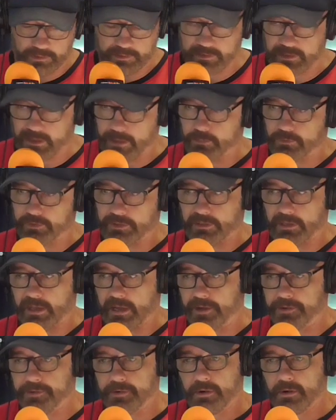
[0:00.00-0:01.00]
like a Campbell
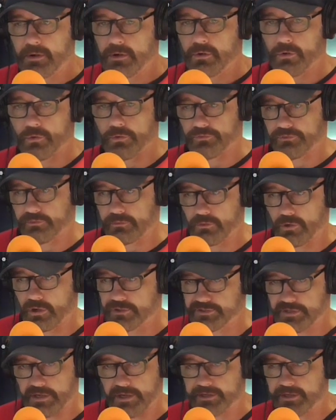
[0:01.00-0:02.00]
Gillard or
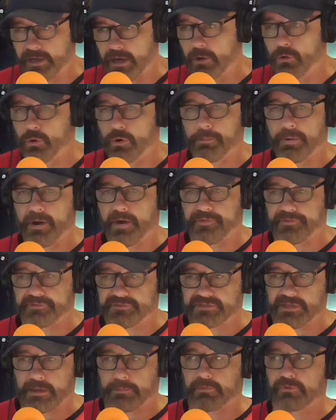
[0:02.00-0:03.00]
Isaiah Yeo, who are both
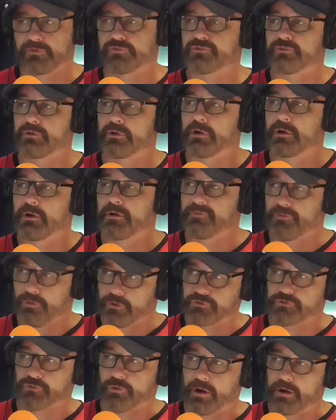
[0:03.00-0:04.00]
established
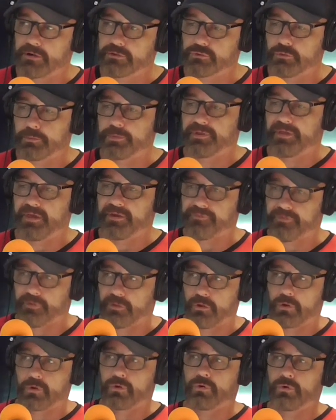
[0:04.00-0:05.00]
first graders, will be there for
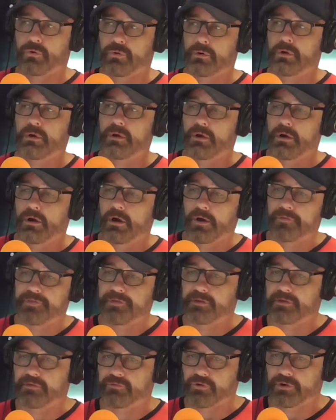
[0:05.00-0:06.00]
the long haul. I
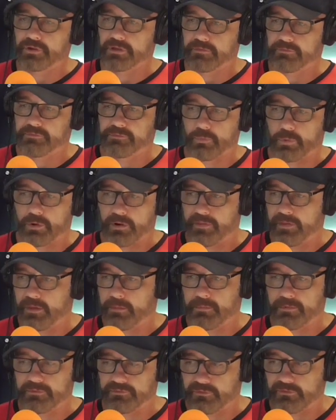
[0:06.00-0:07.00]
think you've got to give it to one of
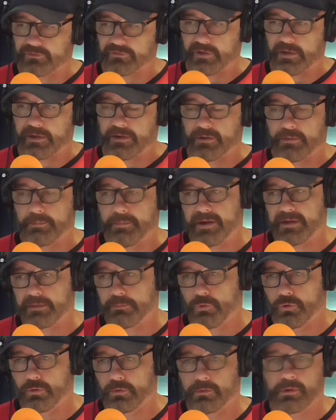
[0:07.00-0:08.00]
them and just say to Matty
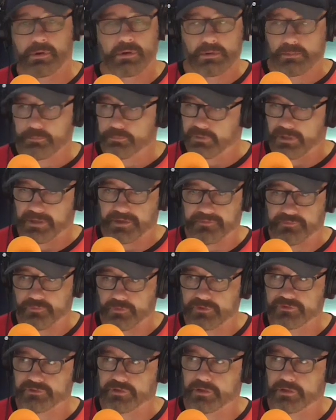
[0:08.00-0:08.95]
Moylan, play your footy,